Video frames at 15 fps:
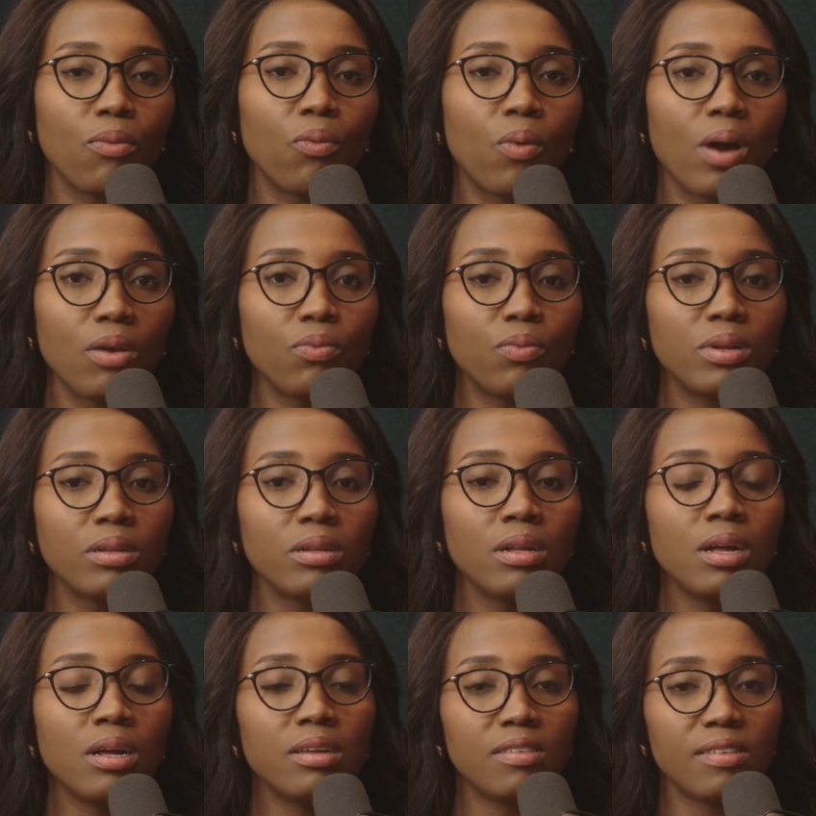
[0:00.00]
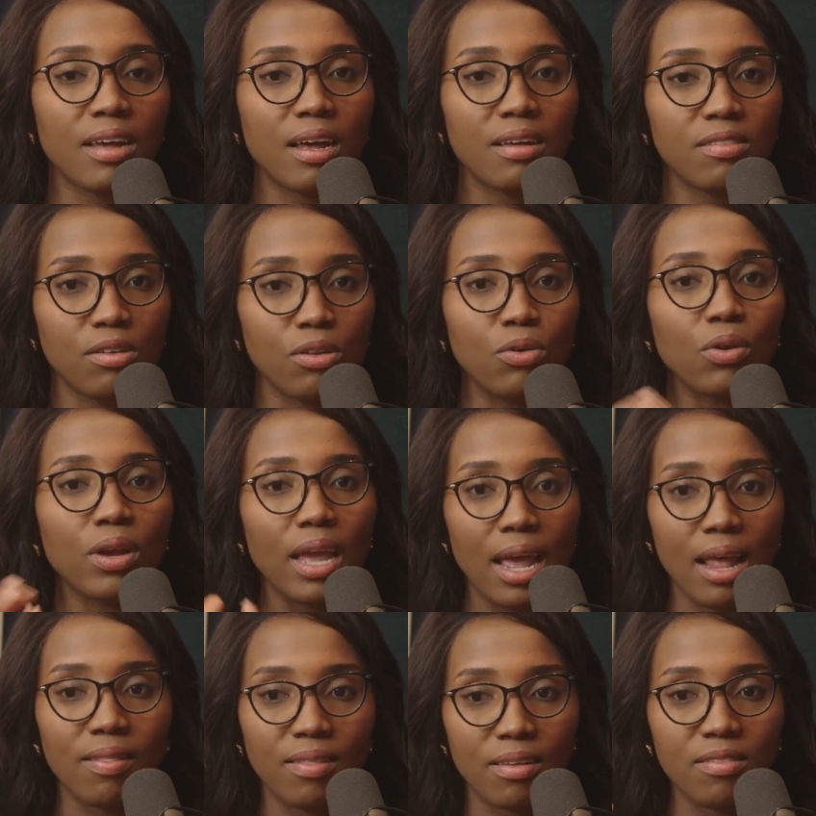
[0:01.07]
What will SARS look
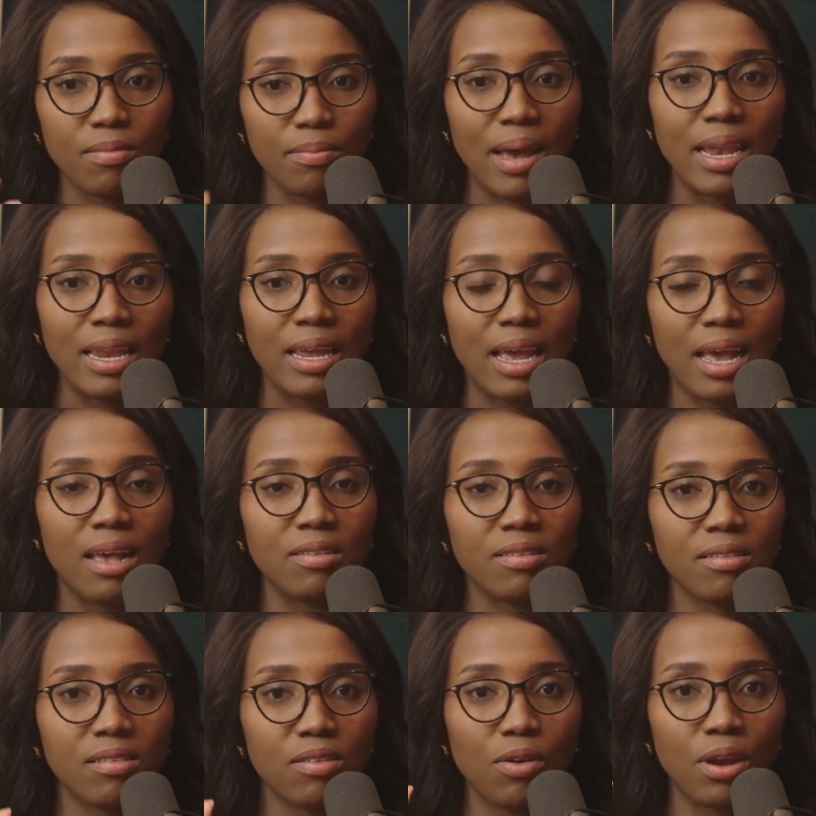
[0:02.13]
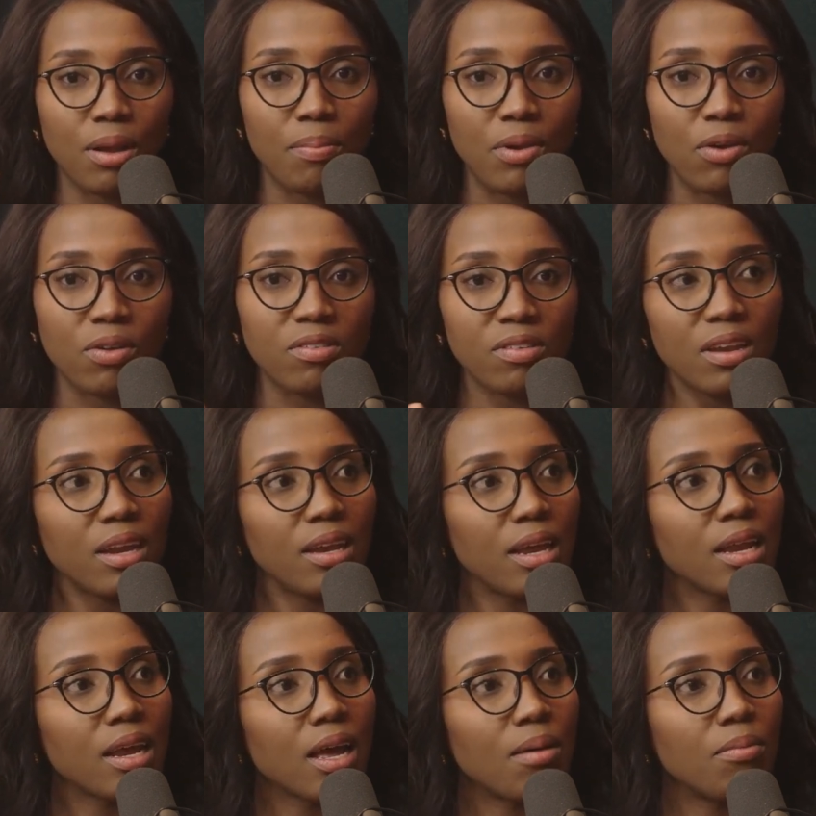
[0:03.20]
at this money as? Is it going to be considered
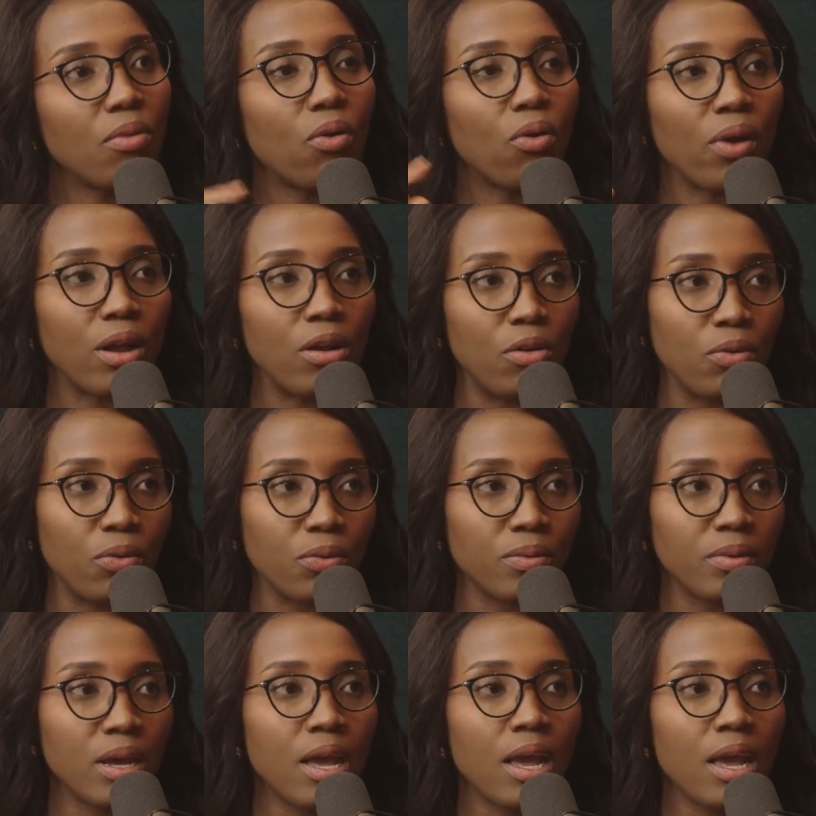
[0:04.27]
income or a loan?